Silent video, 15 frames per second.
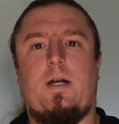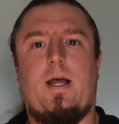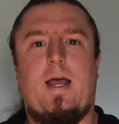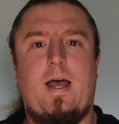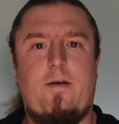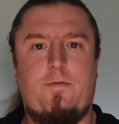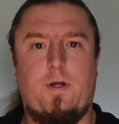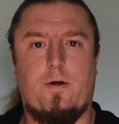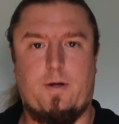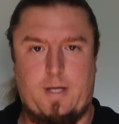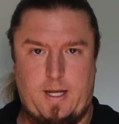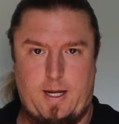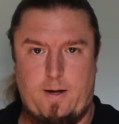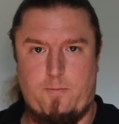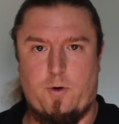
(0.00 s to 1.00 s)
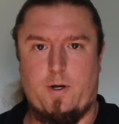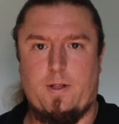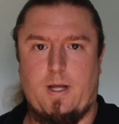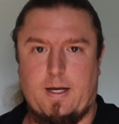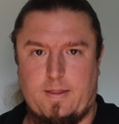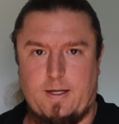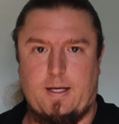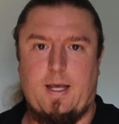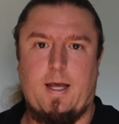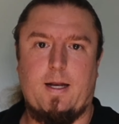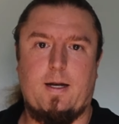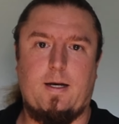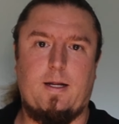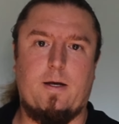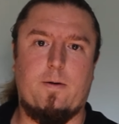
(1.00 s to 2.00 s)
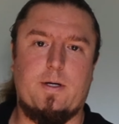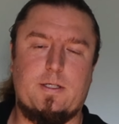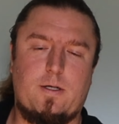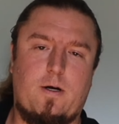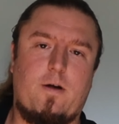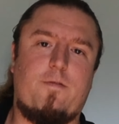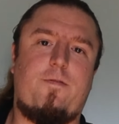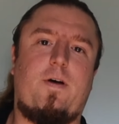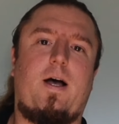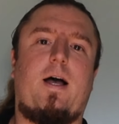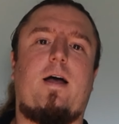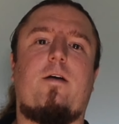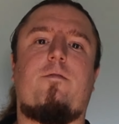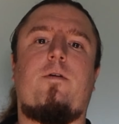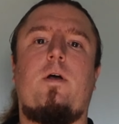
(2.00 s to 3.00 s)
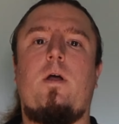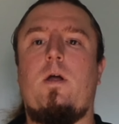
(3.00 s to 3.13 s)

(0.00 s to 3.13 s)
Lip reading: a heavier camera like the Canon EOS R5